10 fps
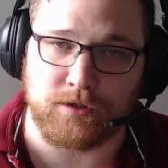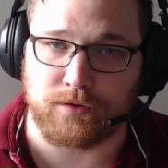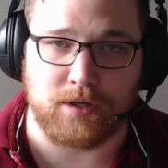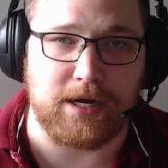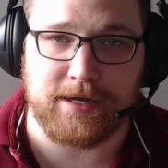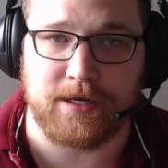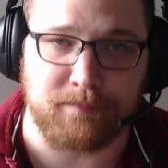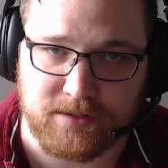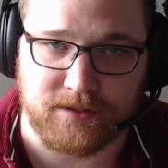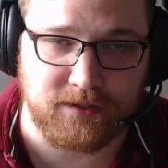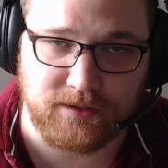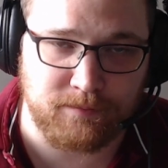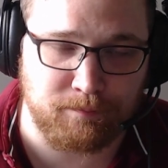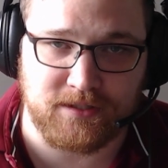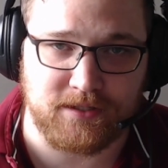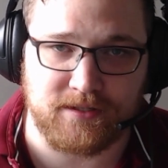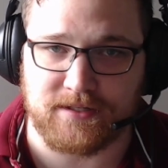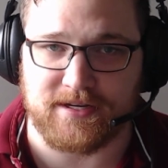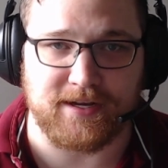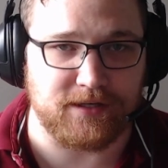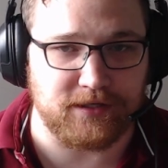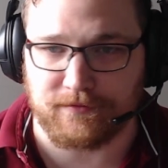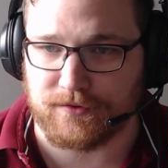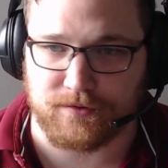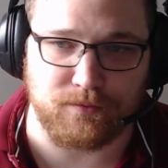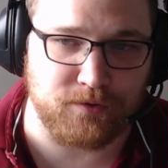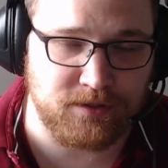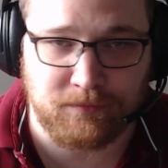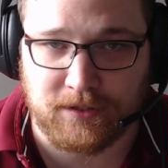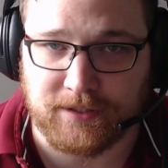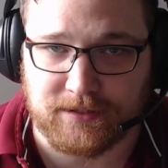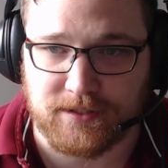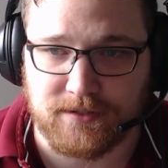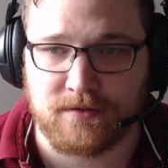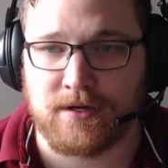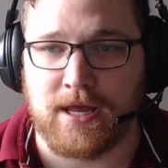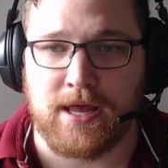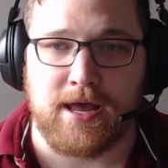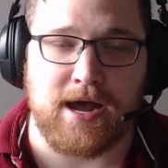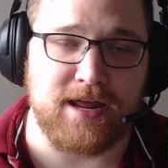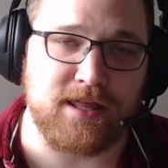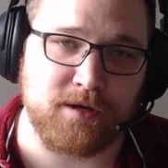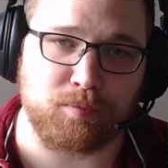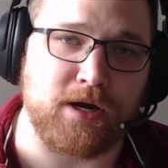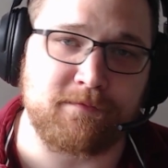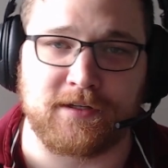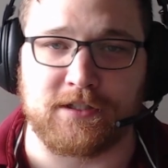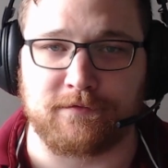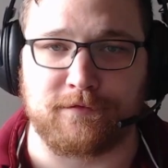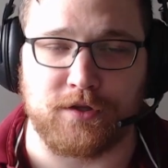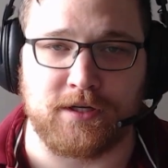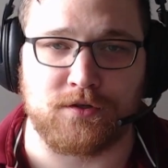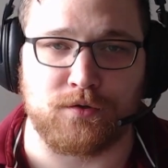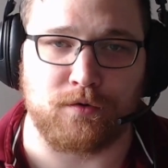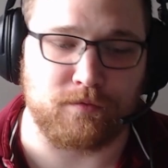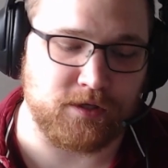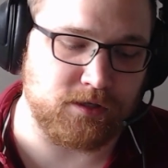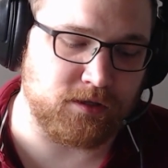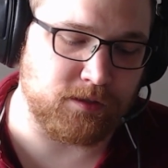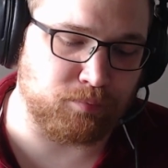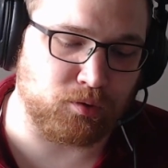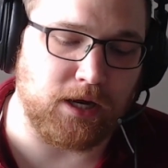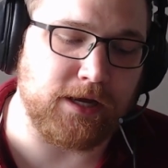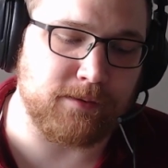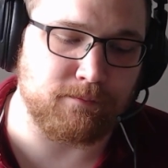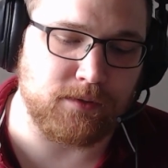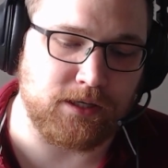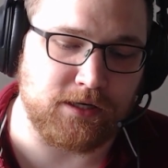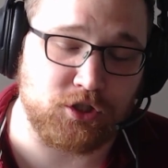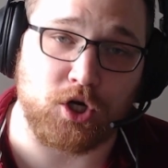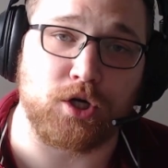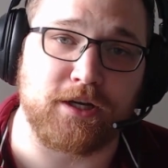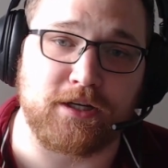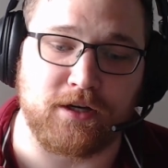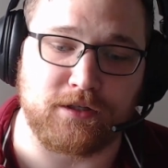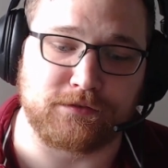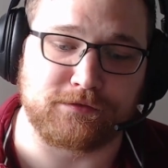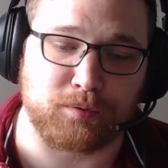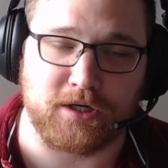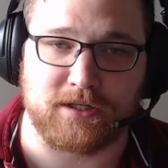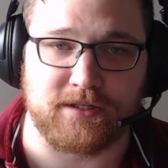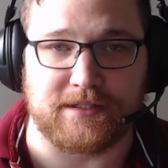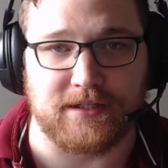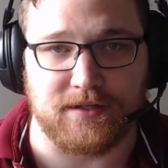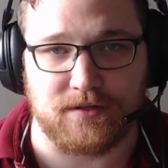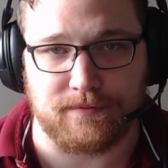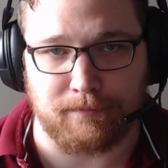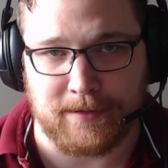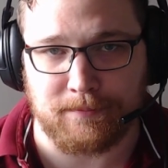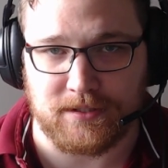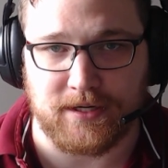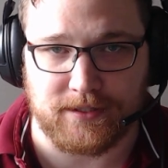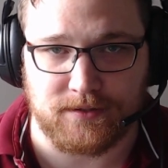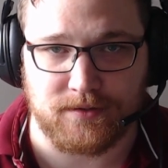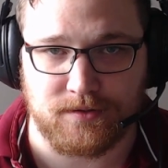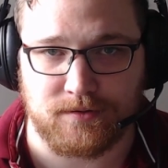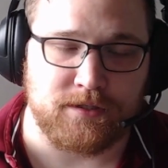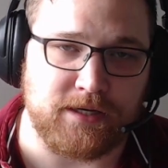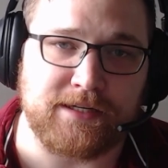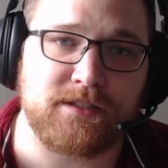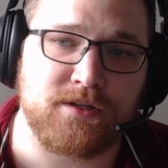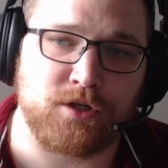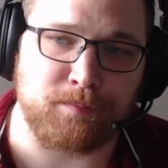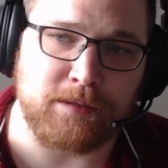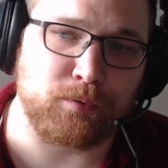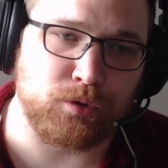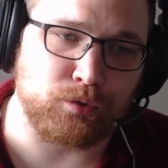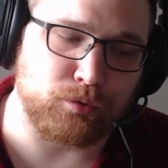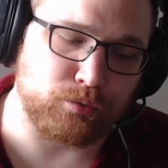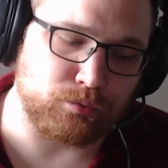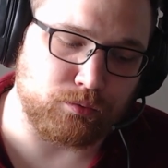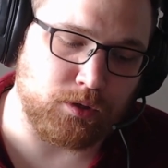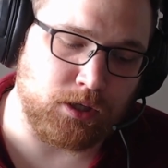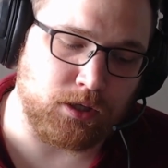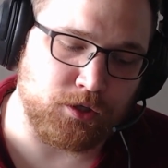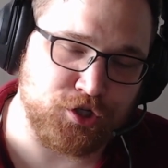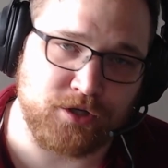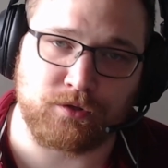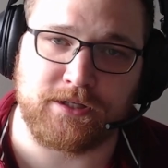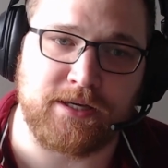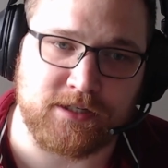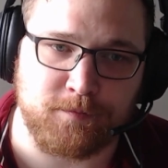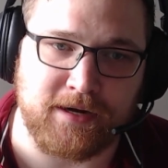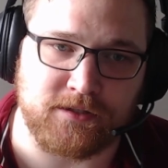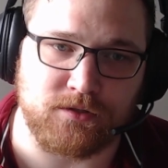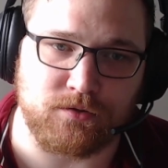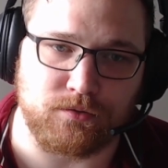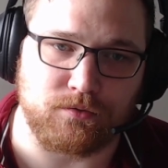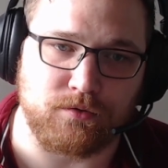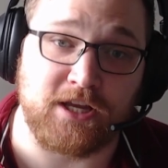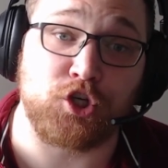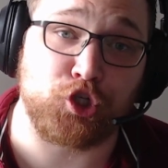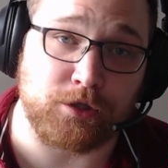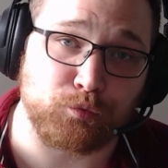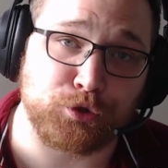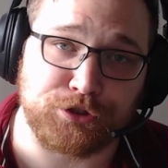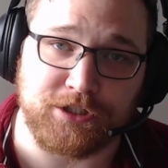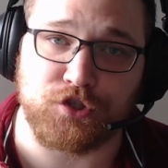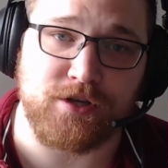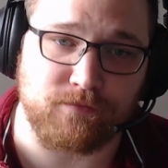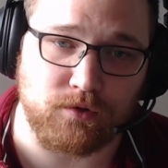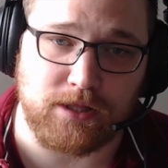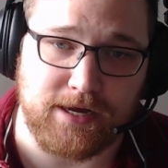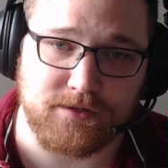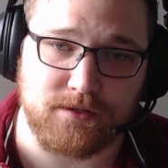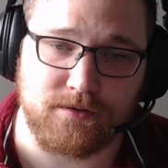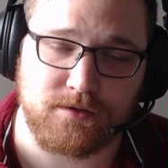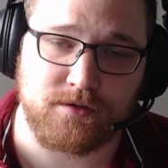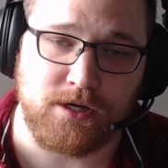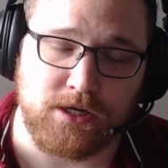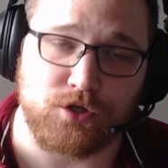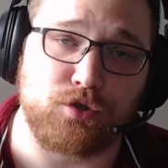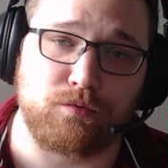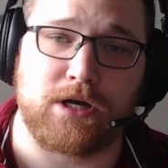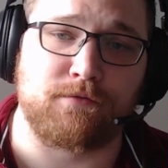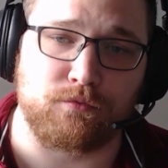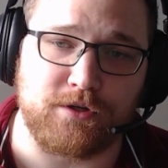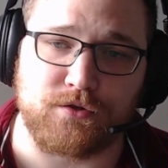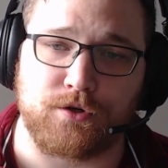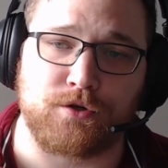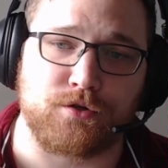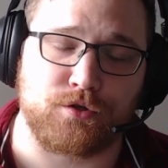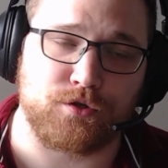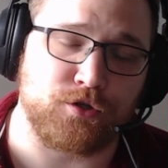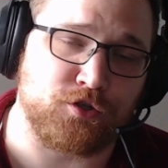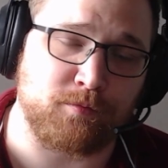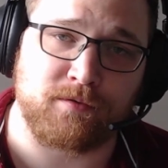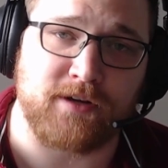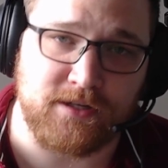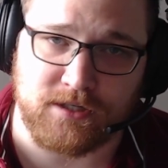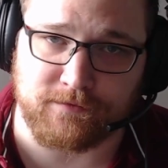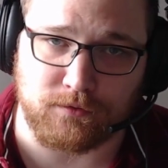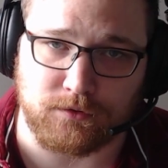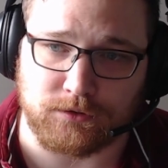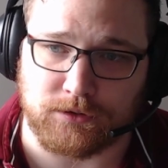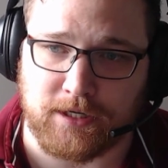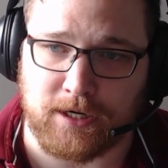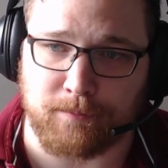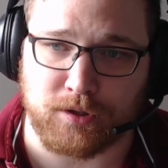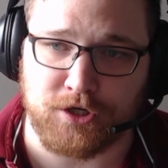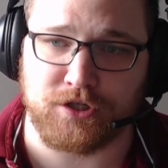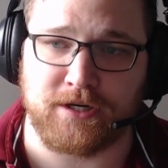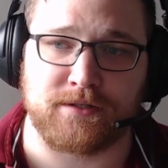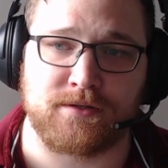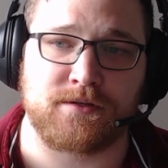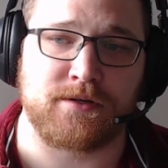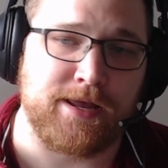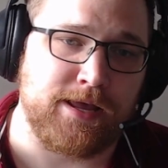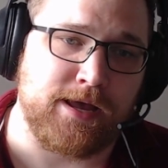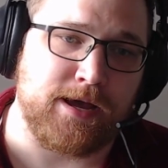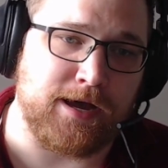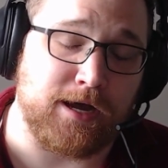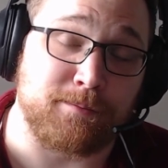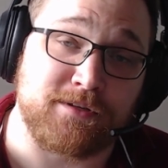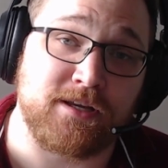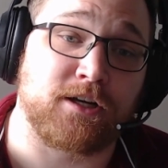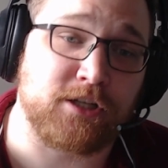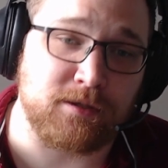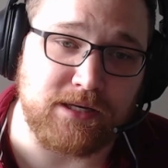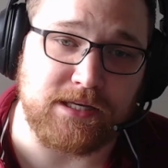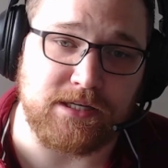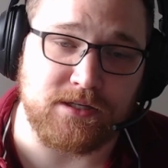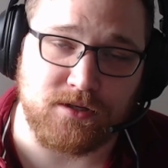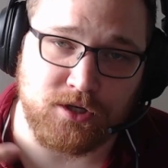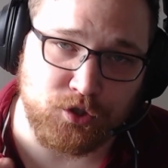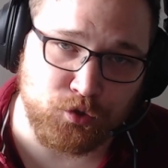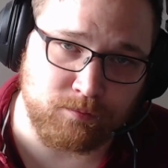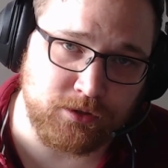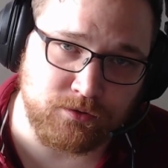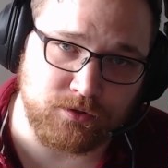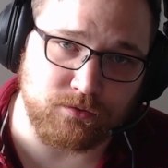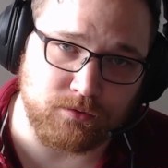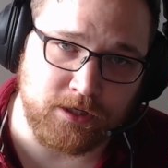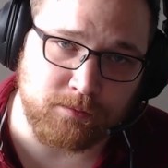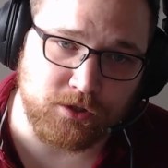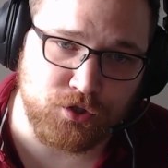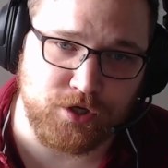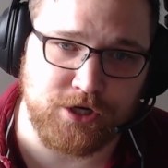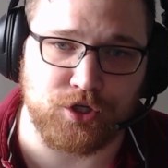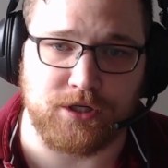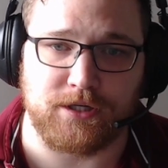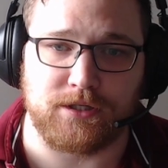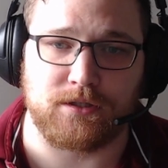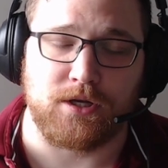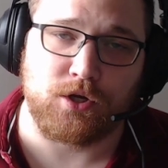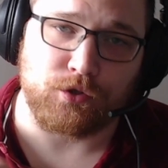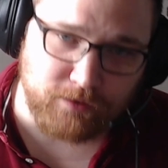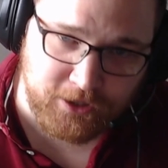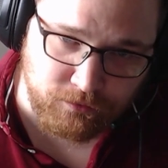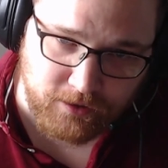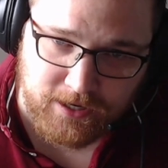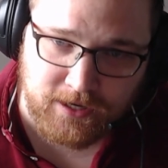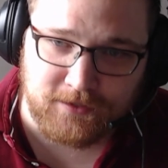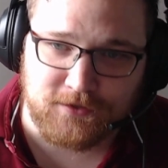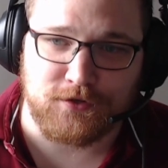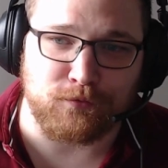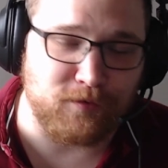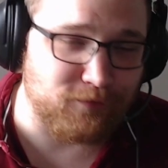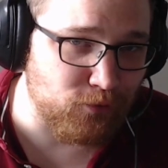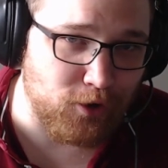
high-end business executives or something like this, I think a prime victim for this, or the prime target of products like this, might be scientists. Scientists are people who are generally expected to, in general, teach several classes, do novel research, supervise several projects, sit on committees, contribute to administration, write grants, review